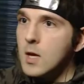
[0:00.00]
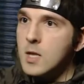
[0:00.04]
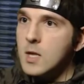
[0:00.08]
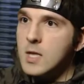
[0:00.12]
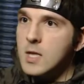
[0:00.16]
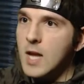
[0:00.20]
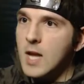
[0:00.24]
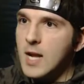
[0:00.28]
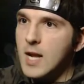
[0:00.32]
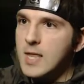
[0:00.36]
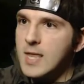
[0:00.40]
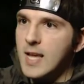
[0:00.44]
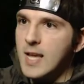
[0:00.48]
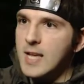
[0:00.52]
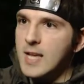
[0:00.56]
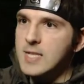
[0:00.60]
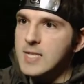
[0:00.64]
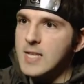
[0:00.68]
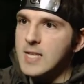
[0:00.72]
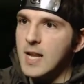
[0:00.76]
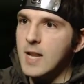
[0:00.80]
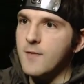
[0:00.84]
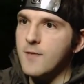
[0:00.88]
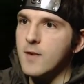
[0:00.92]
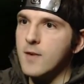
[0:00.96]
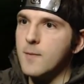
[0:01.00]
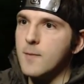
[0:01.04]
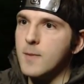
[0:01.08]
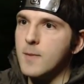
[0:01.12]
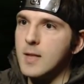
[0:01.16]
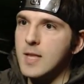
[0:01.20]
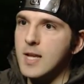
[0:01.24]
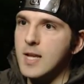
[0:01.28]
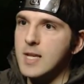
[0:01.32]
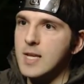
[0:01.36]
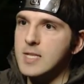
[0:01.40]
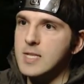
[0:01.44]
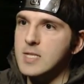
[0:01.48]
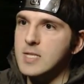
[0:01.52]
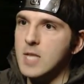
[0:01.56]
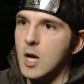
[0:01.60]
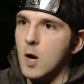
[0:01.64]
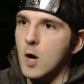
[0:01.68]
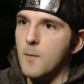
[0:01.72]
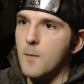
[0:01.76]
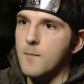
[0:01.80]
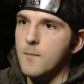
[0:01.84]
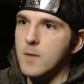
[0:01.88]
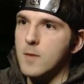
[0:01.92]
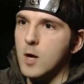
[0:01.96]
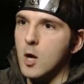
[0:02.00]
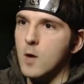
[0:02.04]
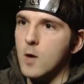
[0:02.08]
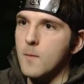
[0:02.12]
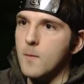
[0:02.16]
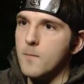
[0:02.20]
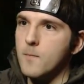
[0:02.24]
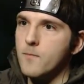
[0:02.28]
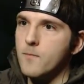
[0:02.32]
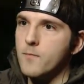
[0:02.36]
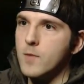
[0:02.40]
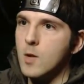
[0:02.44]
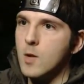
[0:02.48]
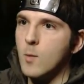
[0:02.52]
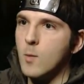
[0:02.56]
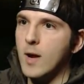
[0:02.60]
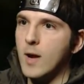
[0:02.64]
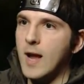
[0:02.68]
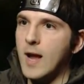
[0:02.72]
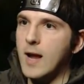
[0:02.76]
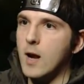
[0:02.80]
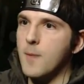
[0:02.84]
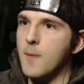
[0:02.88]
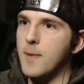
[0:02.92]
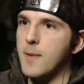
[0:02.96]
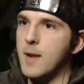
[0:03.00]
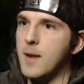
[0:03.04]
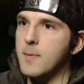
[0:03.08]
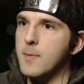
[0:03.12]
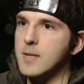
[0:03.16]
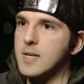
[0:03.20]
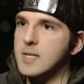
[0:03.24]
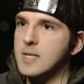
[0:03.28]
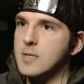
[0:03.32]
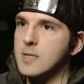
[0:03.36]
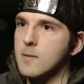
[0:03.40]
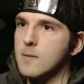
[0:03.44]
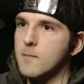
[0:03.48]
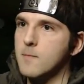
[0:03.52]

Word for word: Not this, anything put this. Nope, nope. Wait, hang on, I remember this.